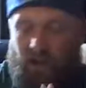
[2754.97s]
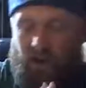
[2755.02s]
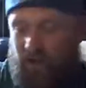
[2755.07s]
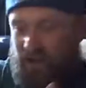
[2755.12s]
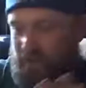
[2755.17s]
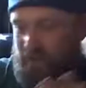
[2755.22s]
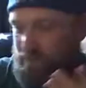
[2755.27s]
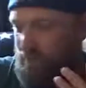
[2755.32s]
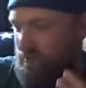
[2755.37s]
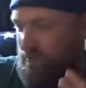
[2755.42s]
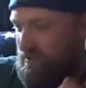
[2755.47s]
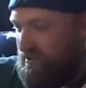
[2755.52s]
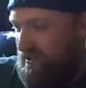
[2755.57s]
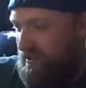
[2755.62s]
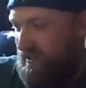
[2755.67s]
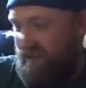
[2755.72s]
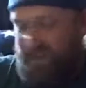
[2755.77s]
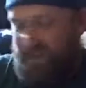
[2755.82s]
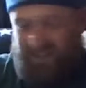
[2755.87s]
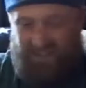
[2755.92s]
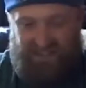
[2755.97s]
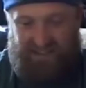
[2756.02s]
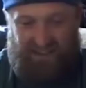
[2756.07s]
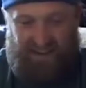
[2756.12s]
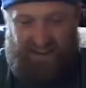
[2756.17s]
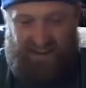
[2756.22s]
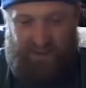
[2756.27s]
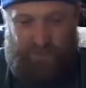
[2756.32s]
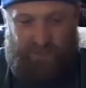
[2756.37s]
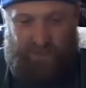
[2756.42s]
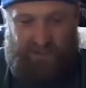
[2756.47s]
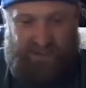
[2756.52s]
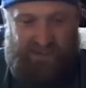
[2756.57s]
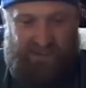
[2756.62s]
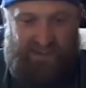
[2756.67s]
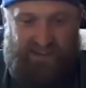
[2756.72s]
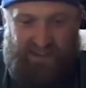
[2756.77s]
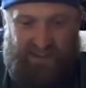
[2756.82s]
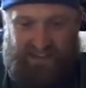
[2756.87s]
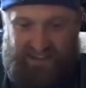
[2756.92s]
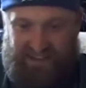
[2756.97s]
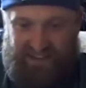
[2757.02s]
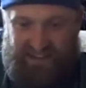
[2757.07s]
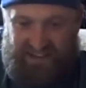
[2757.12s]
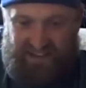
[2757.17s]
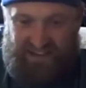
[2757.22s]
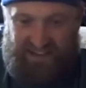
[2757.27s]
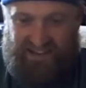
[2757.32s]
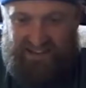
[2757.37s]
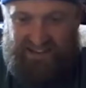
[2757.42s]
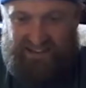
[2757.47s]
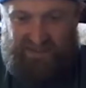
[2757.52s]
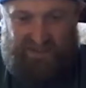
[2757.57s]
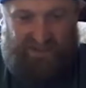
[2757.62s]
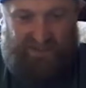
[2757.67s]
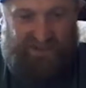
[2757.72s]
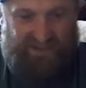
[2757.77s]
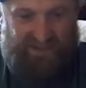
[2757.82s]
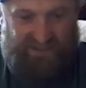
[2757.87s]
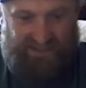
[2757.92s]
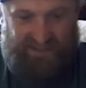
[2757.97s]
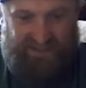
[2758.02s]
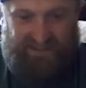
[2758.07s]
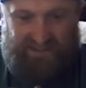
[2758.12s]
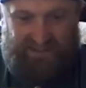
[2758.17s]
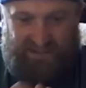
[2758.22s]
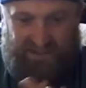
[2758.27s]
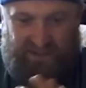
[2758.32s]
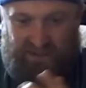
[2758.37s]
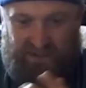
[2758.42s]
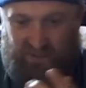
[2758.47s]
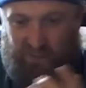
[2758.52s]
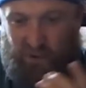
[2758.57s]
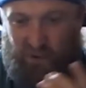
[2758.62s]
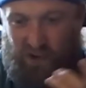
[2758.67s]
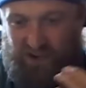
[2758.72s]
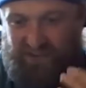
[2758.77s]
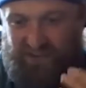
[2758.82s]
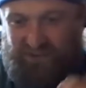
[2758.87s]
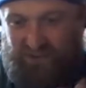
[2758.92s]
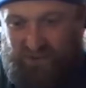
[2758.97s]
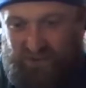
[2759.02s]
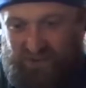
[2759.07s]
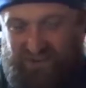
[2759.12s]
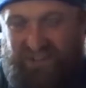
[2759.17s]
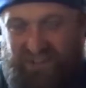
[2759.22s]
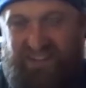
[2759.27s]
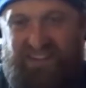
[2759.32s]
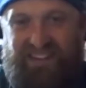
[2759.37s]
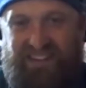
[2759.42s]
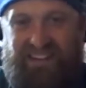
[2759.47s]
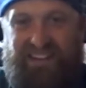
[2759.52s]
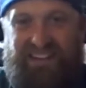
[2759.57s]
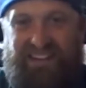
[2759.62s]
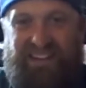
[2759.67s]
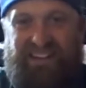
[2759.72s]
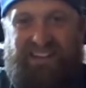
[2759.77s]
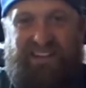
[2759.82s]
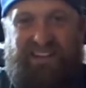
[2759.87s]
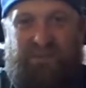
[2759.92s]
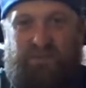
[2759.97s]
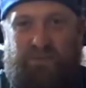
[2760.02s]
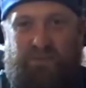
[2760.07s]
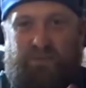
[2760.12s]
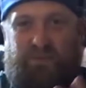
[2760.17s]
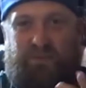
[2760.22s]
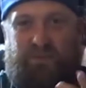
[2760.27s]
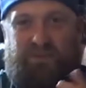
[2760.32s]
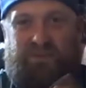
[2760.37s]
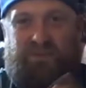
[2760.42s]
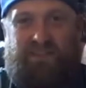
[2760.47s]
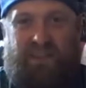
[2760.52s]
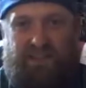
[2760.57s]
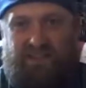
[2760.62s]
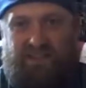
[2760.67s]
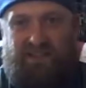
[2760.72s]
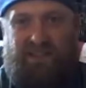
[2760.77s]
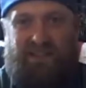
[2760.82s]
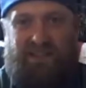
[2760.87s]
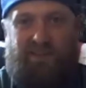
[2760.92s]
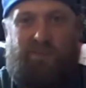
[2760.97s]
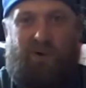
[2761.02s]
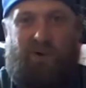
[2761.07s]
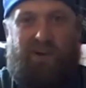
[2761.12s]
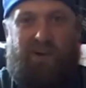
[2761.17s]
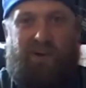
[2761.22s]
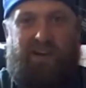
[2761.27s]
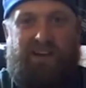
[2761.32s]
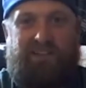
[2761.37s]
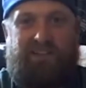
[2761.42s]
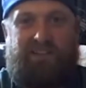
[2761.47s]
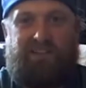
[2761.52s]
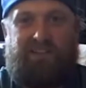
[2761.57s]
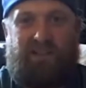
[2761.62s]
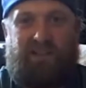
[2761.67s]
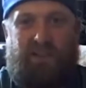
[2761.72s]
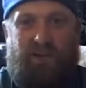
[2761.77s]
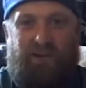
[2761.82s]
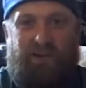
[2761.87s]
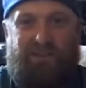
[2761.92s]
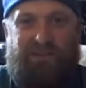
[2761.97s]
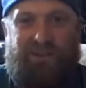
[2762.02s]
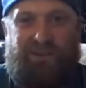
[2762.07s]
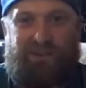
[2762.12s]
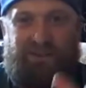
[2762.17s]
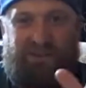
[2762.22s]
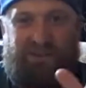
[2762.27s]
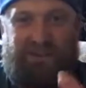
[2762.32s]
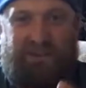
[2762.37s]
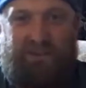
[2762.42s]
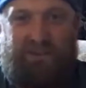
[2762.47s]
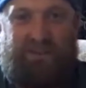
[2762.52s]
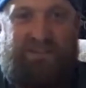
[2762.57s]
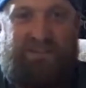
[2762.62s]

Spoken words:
I appreciate the time, and yeah, that was a good one. We'll see. We'll see. I set the bar nice and low for your next